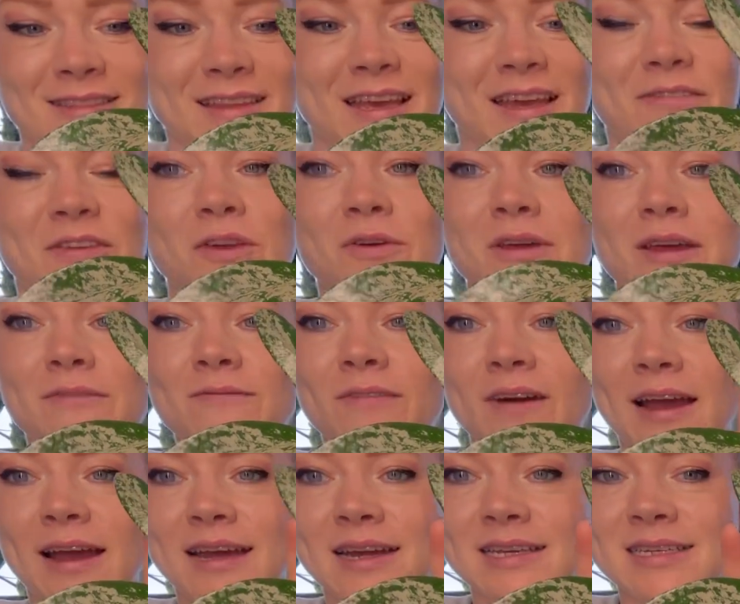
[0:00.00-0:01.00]
If you can
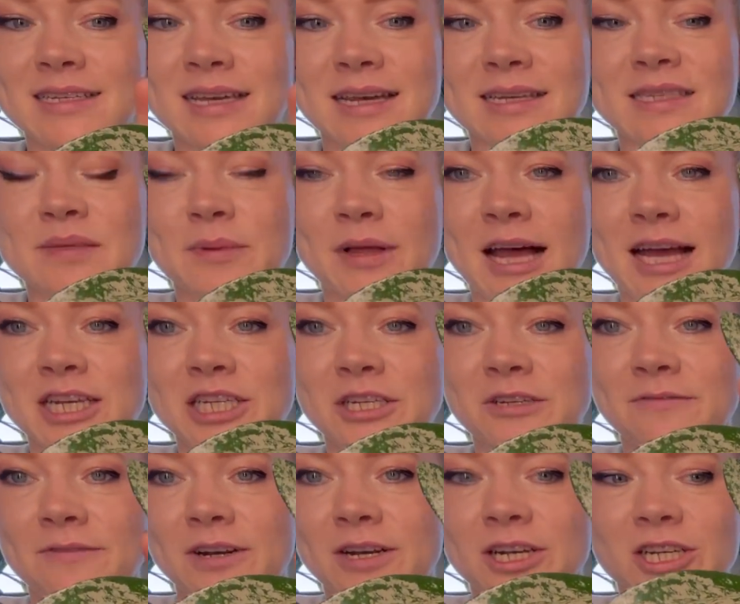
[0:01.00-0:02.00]
find a splashy
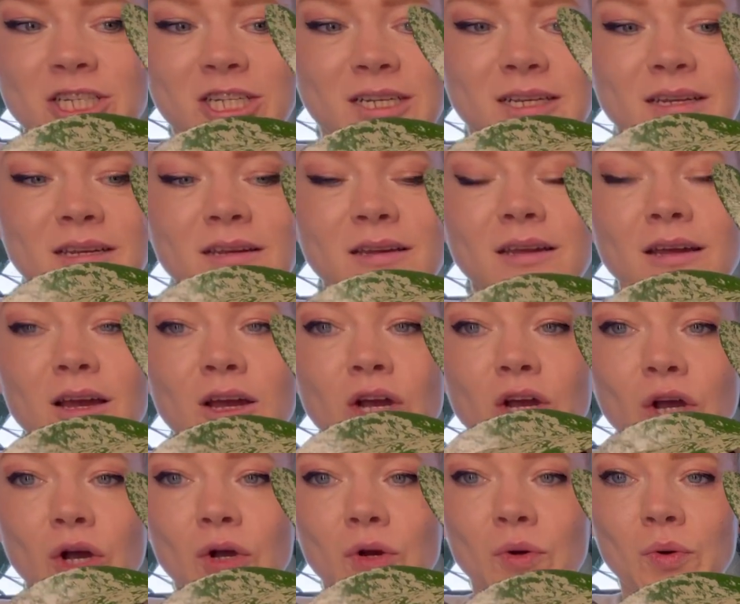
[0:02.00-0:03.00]
version,
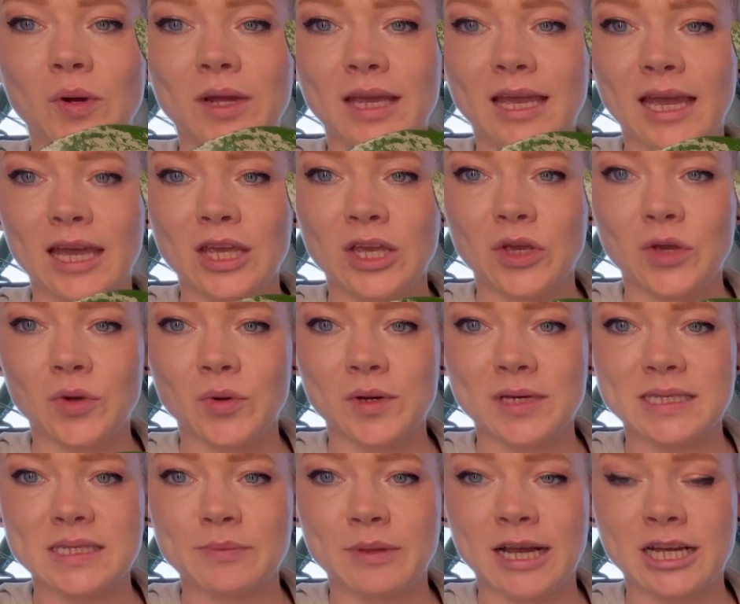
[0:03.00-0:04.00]
go get you a
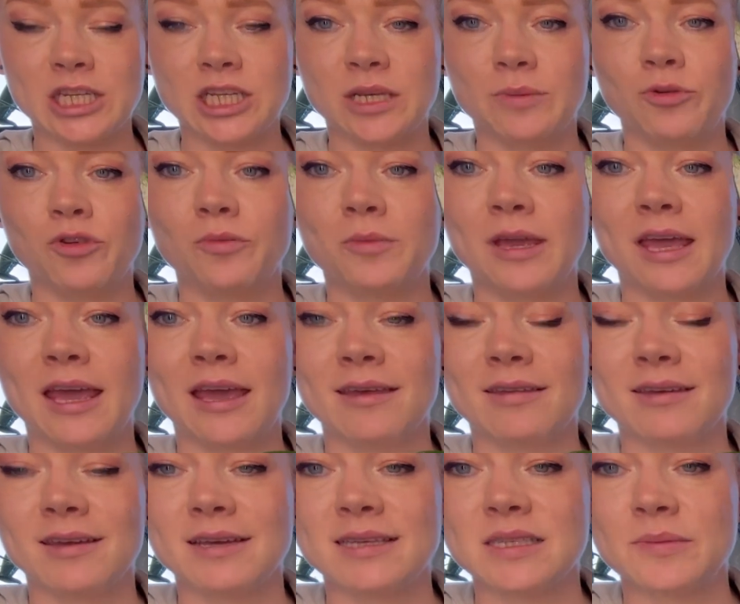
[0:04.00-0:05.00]
splashy
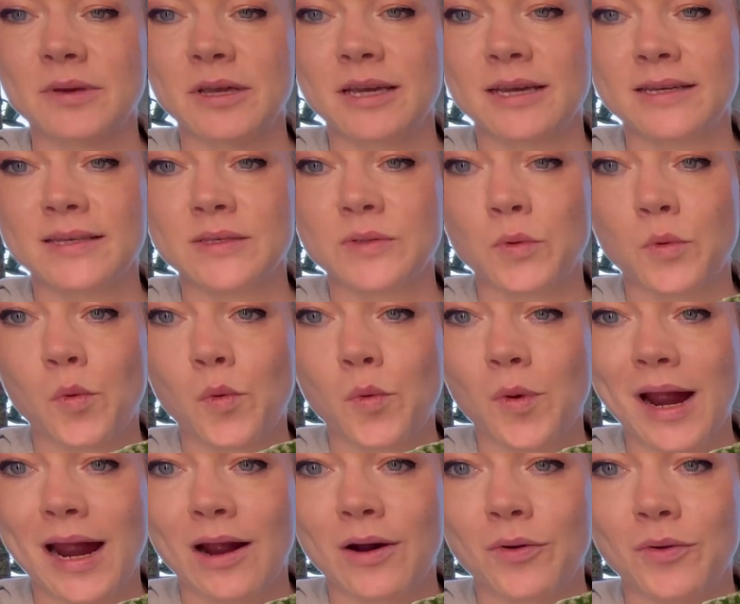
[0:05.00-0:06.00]
Pubic because
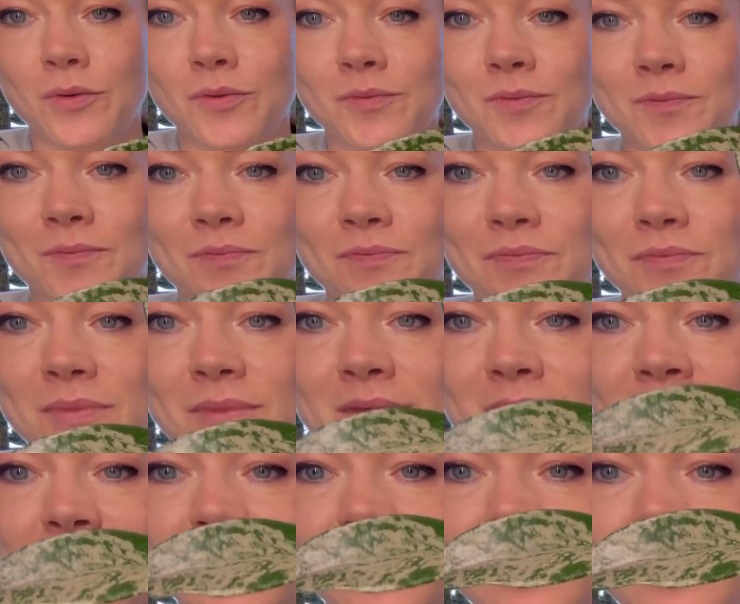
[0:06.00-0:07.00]
wow,
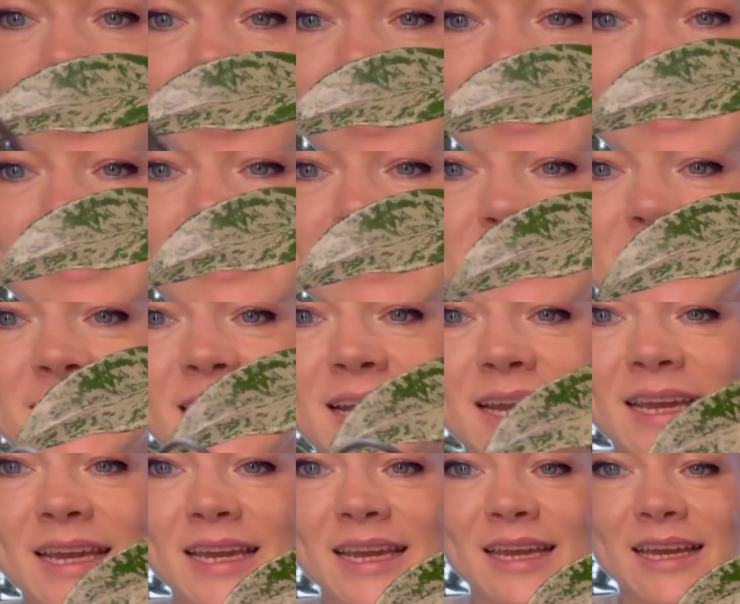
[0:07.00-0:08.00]

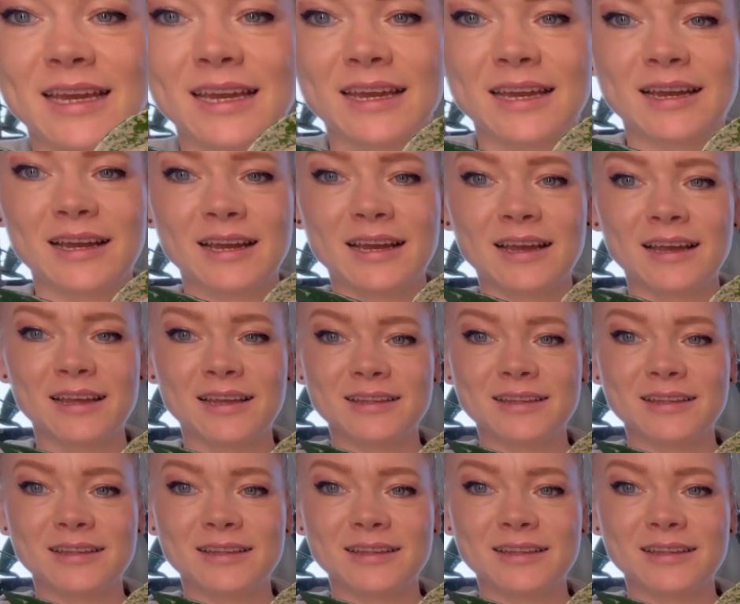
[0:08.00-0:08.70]
stunning.